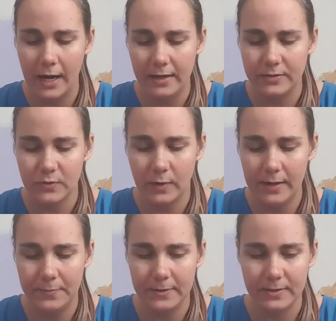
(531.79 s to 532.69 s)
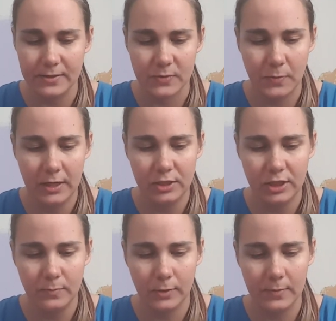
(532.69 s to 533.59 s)
swipe this peachy
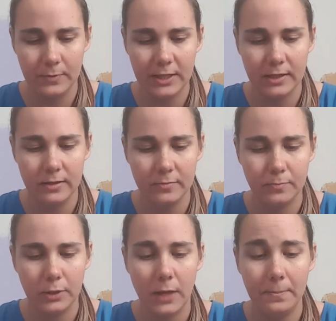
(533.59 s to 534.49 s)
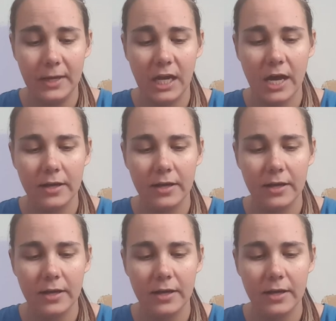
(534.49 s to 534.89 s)
plumping plumping